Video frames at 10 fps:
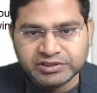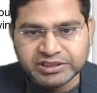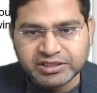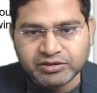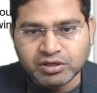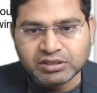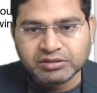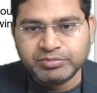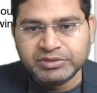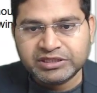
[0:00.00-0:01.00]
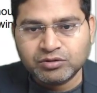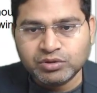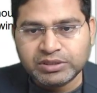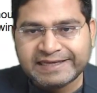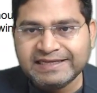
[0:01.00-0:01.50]
did not
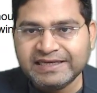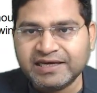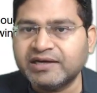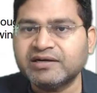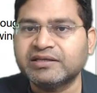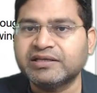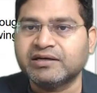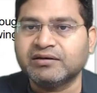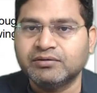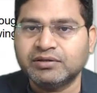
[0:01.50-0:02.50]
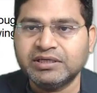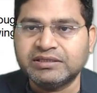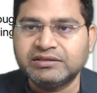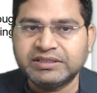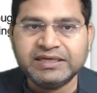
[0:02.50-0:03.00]
include any error there.
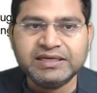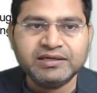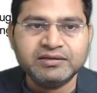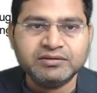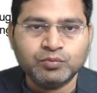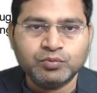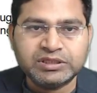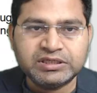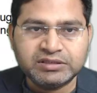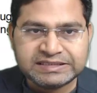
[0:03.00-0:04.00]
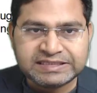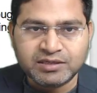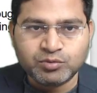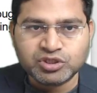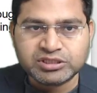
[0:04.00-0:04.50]
Okay,
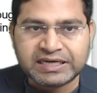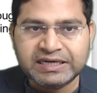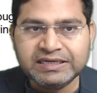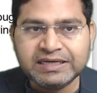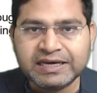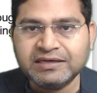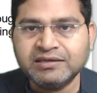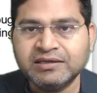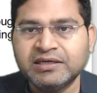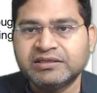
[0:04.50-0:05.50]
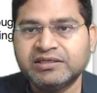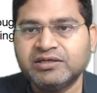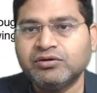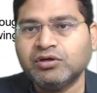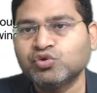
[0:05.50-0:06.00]
designer was tired and they
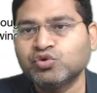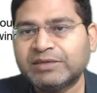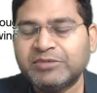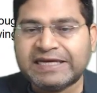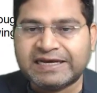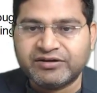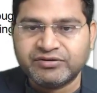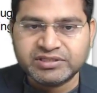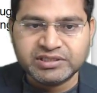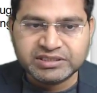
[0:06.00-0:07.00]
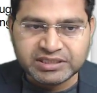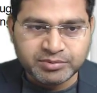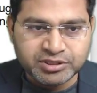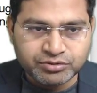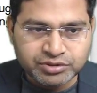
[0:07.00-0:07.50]
did not suitably address the
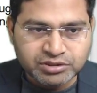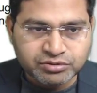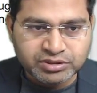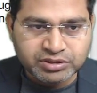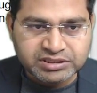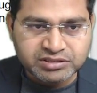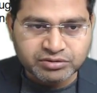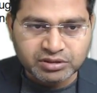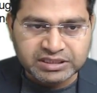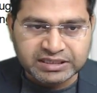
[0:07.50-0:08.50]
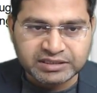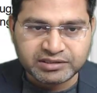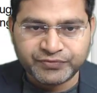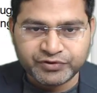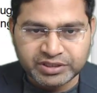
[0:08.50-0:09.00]
disabled users, so this is not
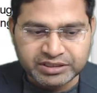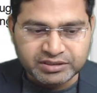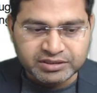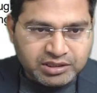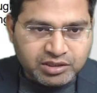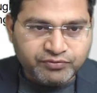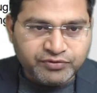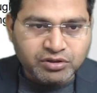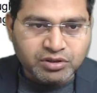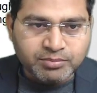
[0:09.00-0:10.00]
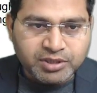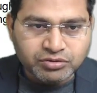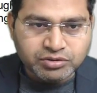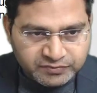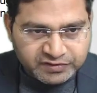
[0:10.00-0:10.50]
correct. Okay, now if we talk
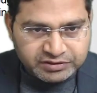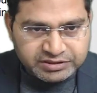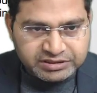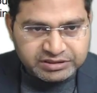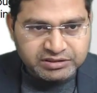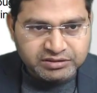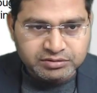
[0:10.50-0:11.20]
about the